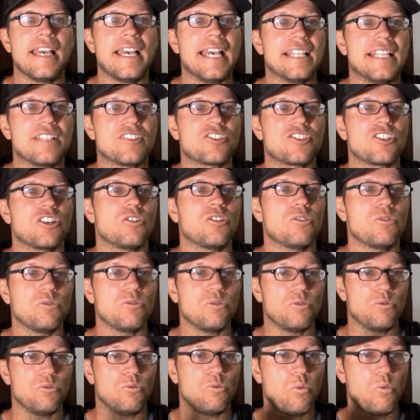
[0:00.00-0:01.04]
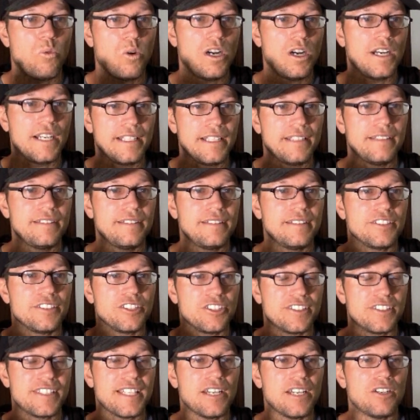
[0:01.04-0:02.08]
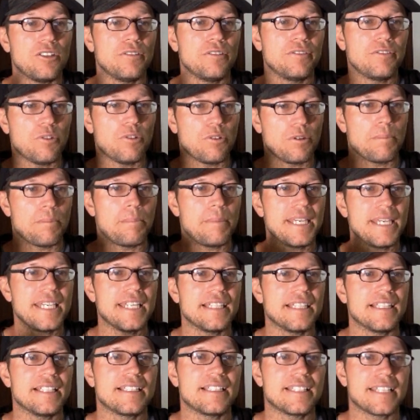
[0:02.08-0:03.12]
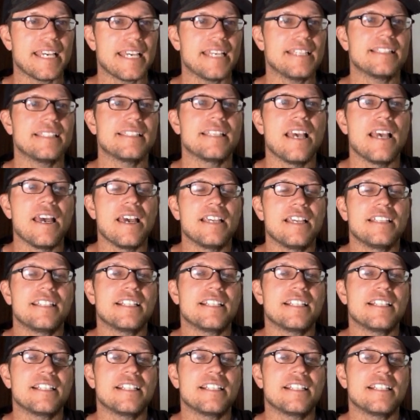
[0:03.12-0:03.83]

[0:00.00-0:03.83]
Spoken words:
And so one, yourself, or me in this case,